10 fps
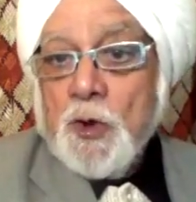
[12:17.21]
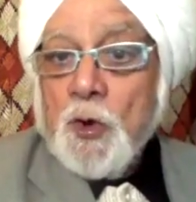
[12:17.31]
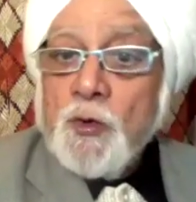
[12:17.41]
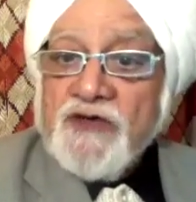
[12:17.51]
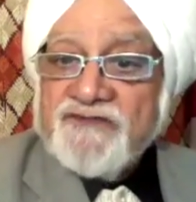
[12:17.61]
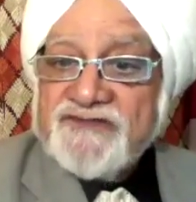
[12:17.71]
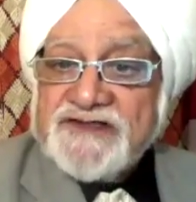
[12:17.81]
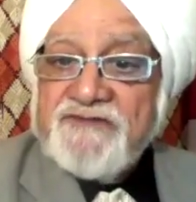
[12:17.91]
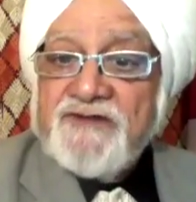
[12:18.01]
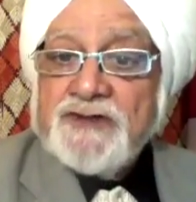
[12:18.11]
who have
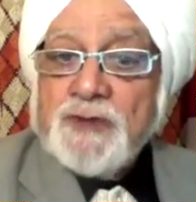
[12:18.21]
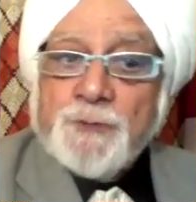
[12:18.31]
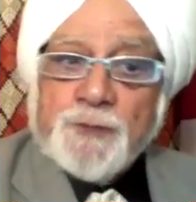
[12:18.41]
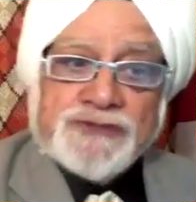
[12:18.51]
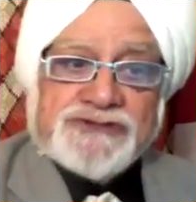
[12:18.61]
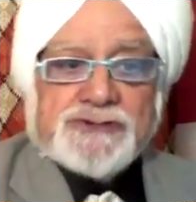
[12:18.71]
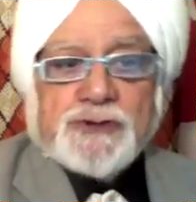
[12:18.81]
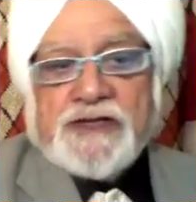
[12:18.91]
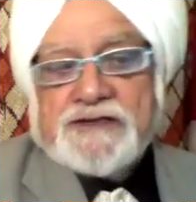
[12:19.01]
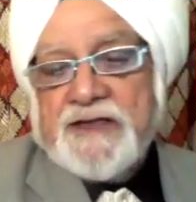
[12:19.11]
striven to push
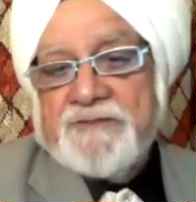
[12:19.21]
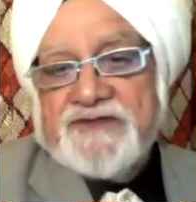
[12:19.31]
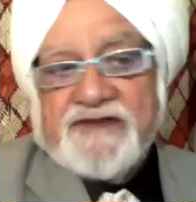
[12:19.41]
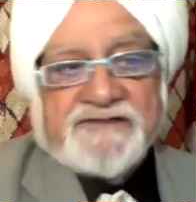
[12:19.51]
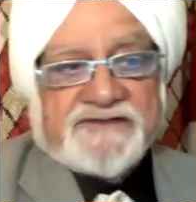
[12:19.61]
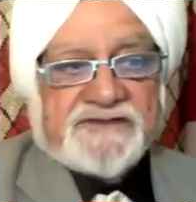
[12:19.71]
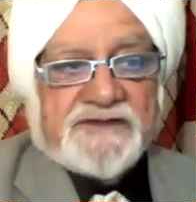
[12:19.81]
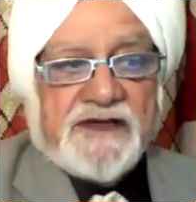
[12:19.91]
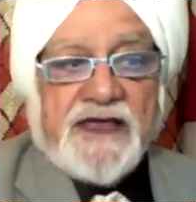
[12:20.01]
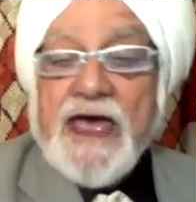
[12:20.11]
to themselves
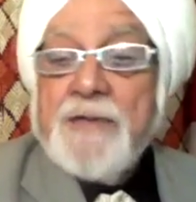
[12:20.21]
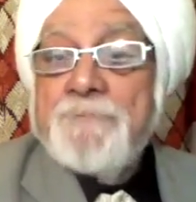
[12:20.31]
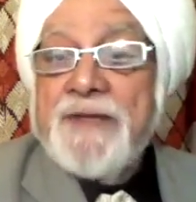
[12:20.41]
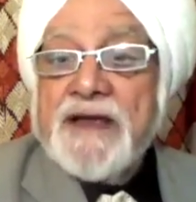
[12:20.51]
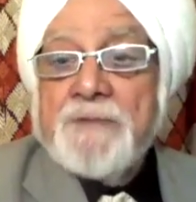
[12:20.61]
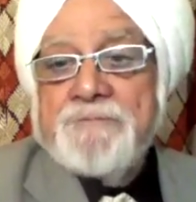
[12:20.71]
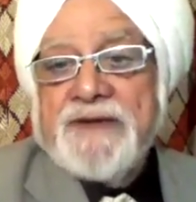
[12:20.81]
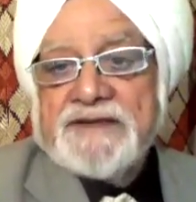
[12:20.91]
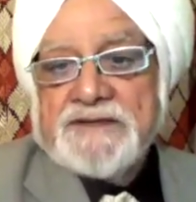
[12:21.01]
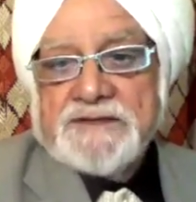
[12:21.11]
and become
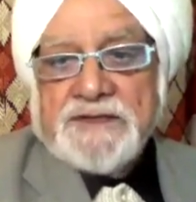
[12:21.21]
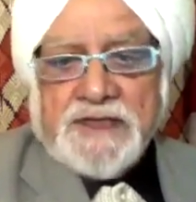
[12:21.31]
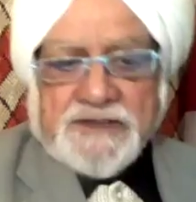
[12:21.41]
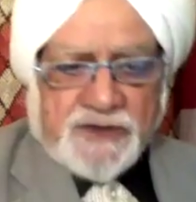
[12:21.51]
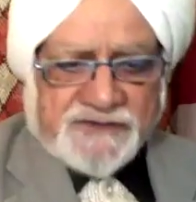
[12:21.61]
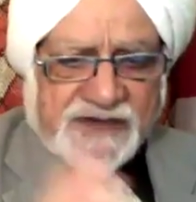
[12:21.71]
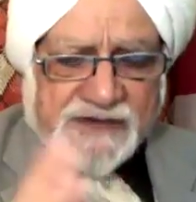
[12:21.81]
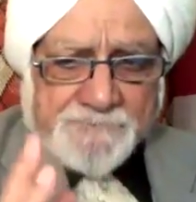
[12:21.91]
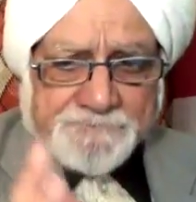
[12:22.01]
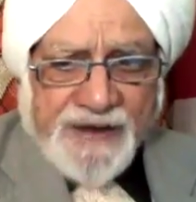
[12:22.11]
better. So it's a
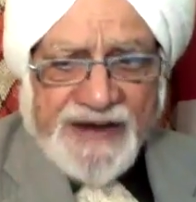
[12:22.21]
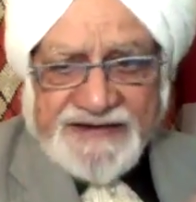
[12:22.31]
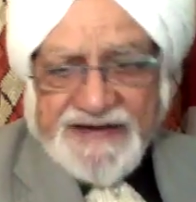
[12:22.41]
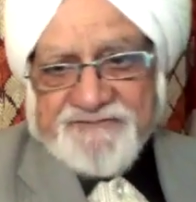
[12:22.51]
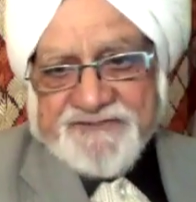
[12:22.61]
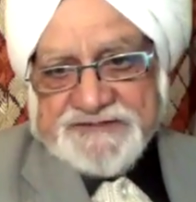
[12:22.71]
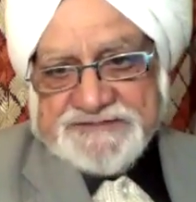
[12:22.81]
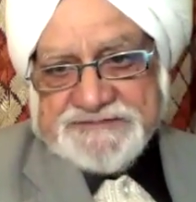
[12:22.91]
combined effort.